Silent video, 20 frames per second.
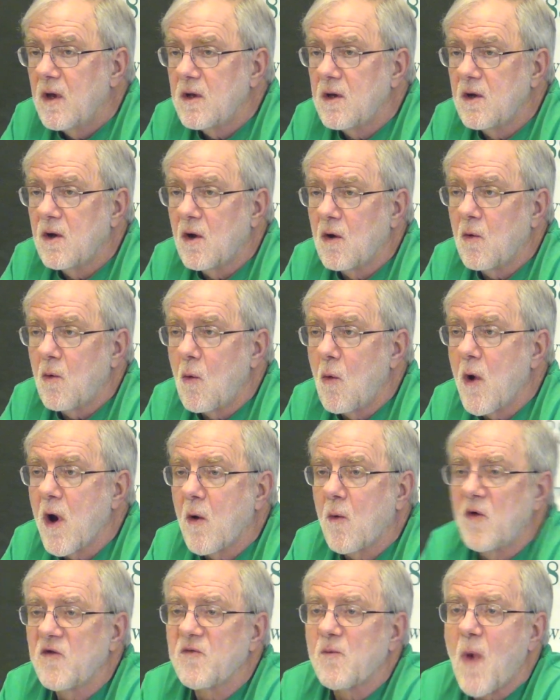issue.
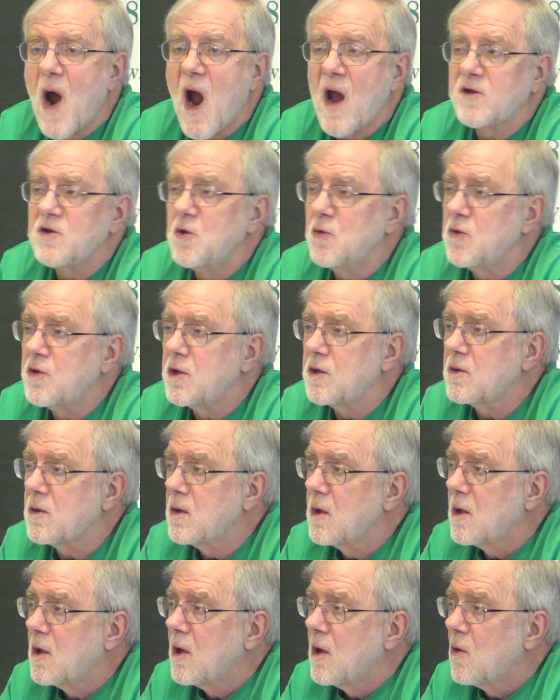Where was my union
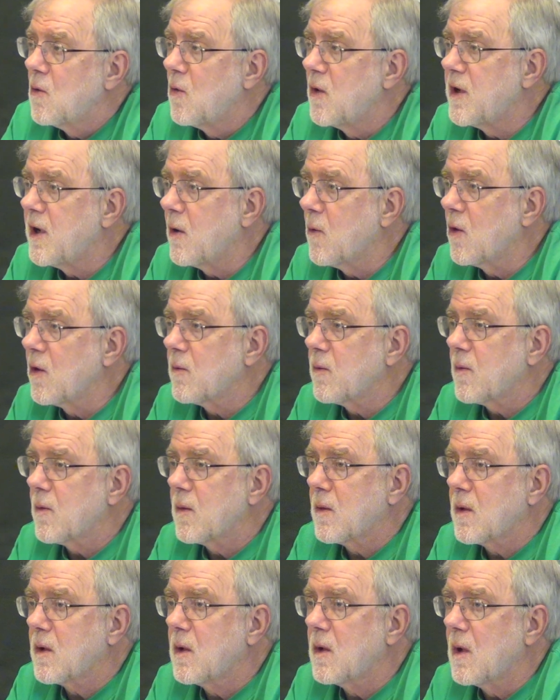when they were
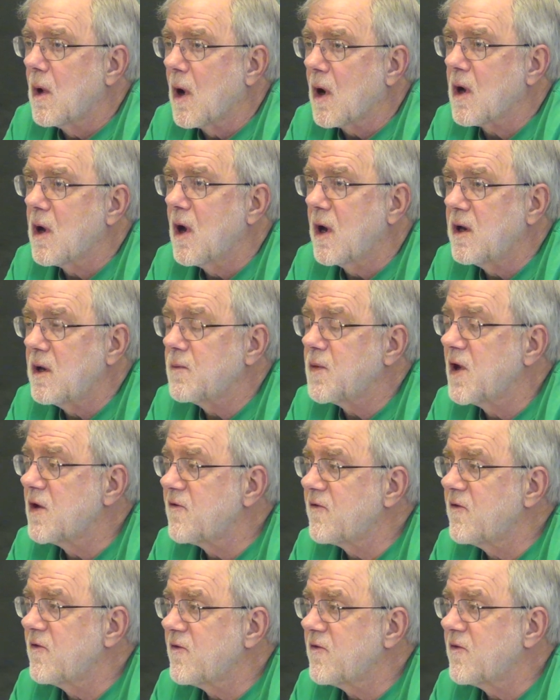cutting
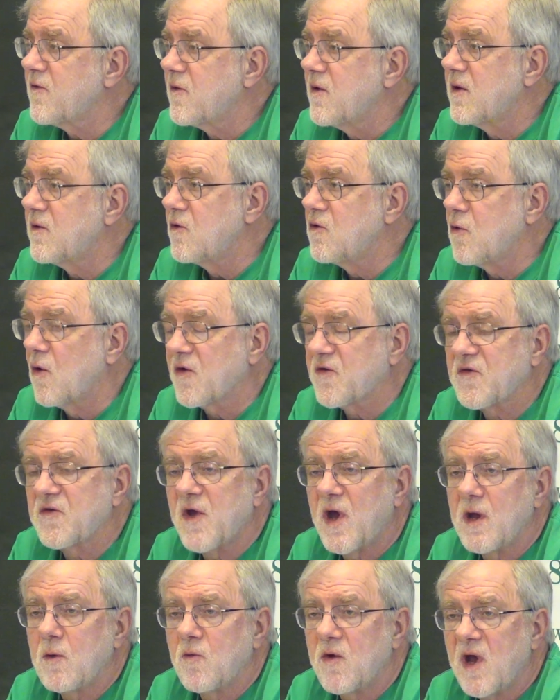pensions in New York
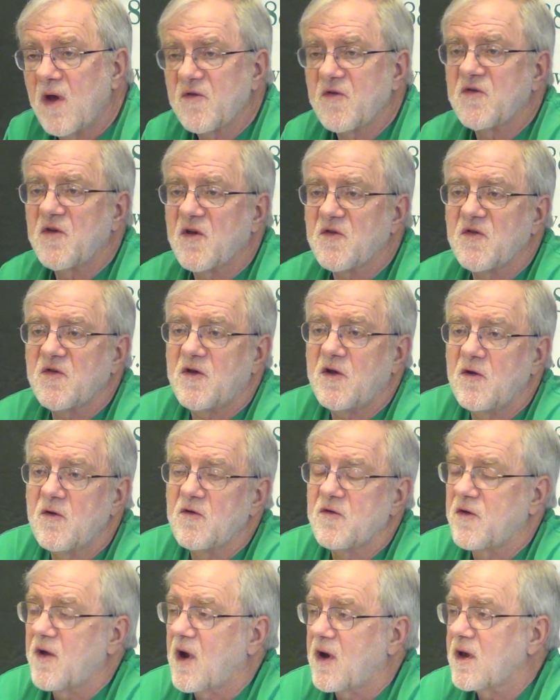State? We have 6
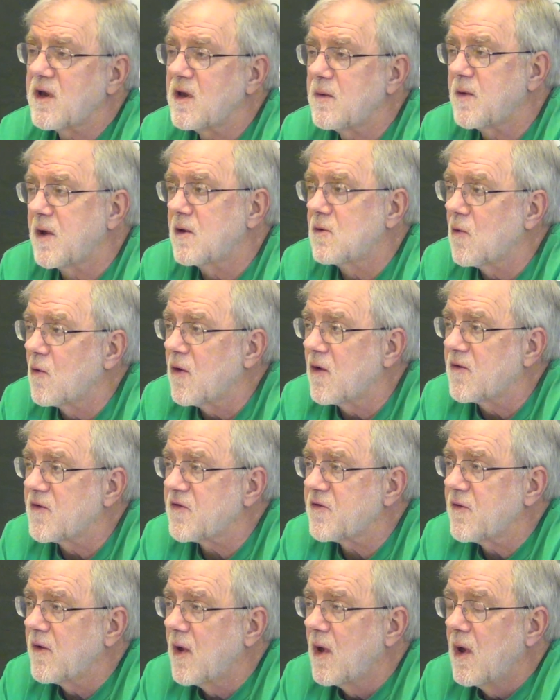tiers now. They keep getting
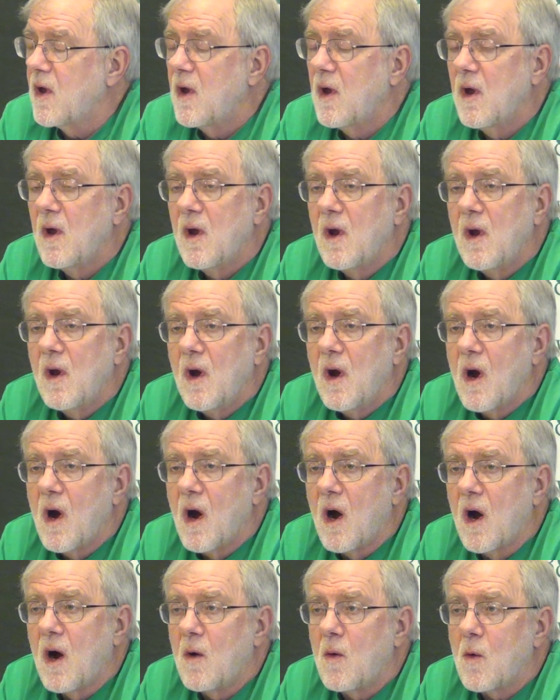worse.
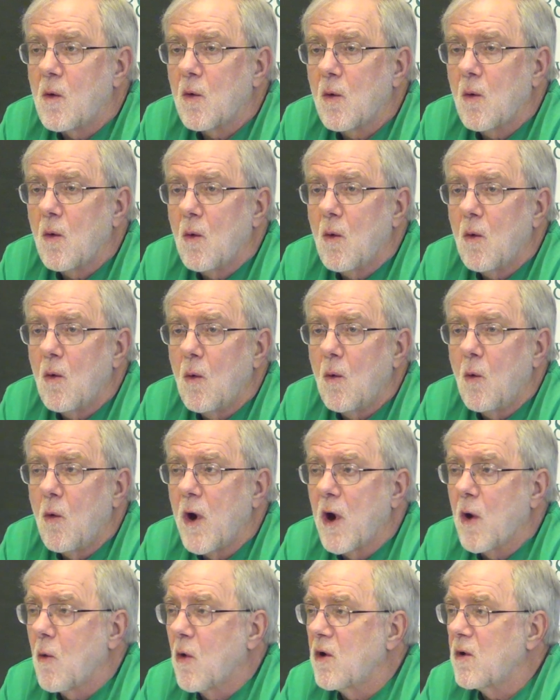
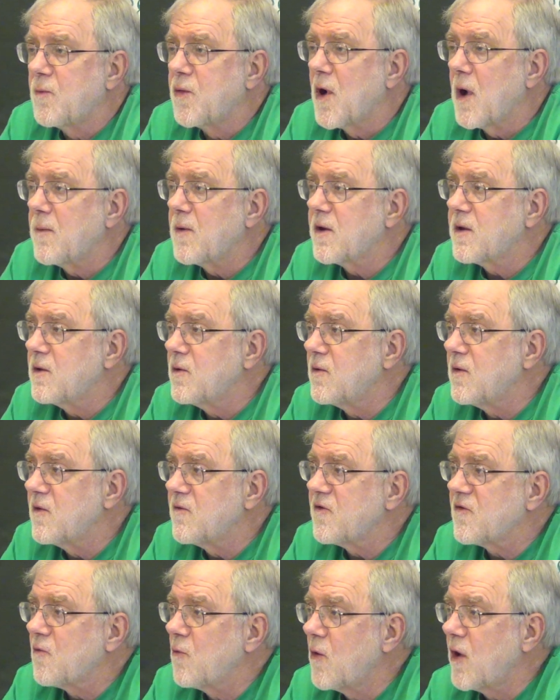Where were the public
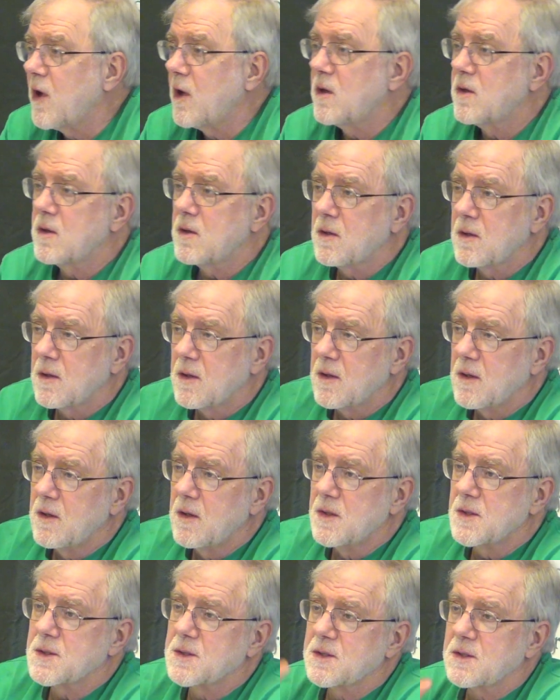unions when
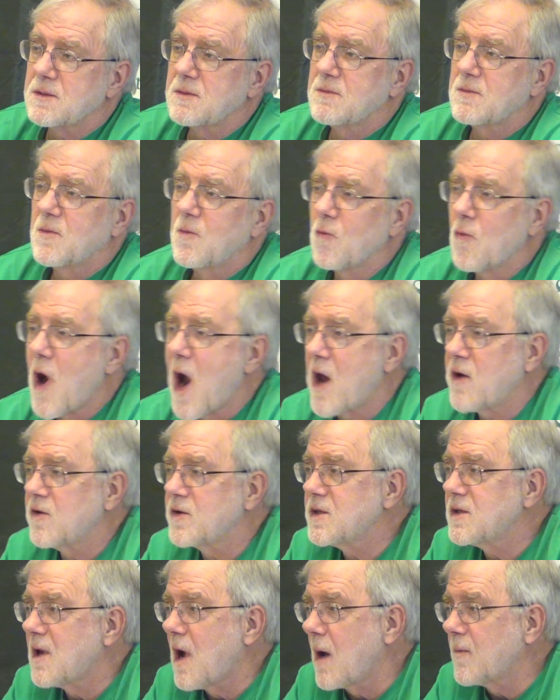this
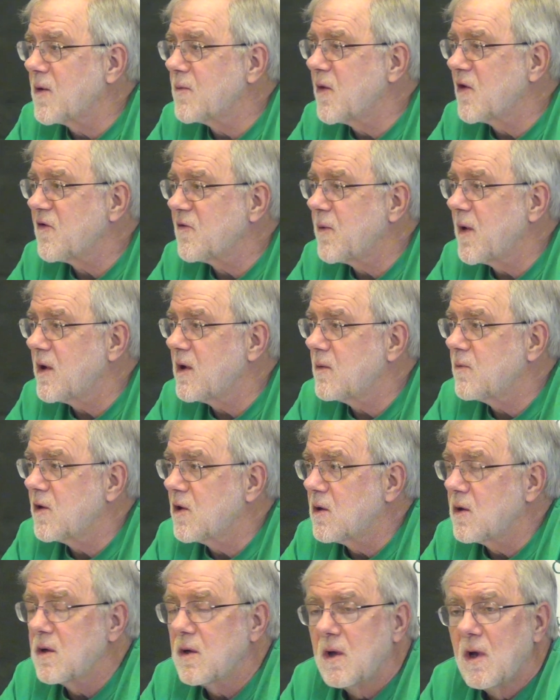rider to the omnibus spending
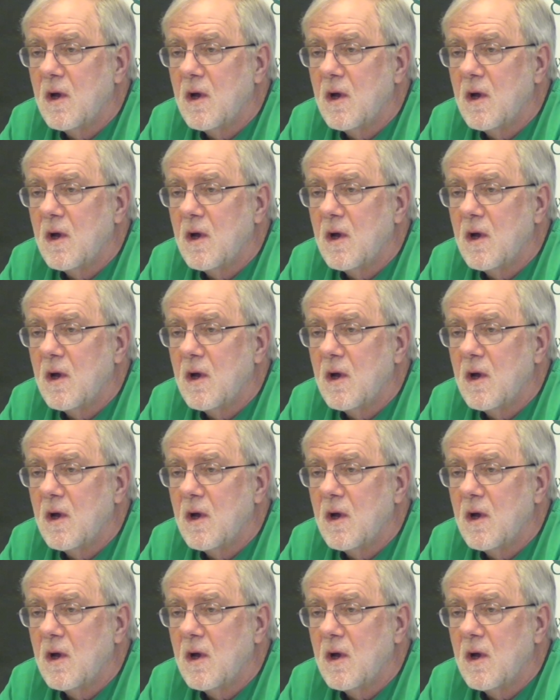bill?